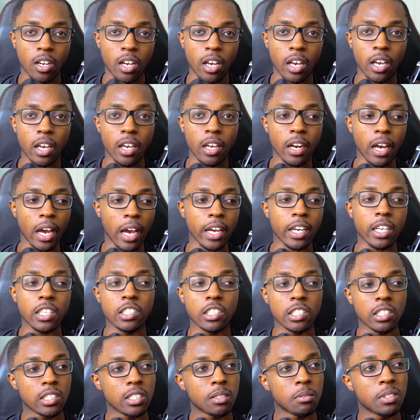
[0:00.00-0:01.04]
and I could
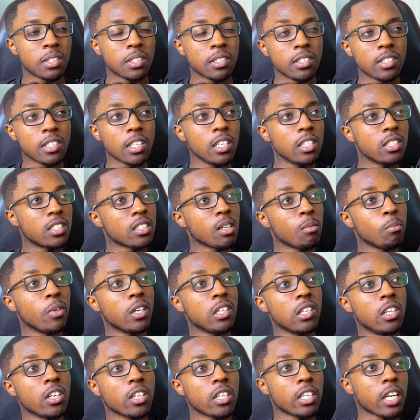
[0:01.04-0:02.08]
just see
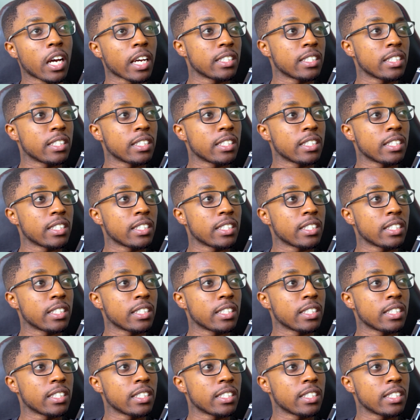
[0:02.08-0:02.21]
someone looking,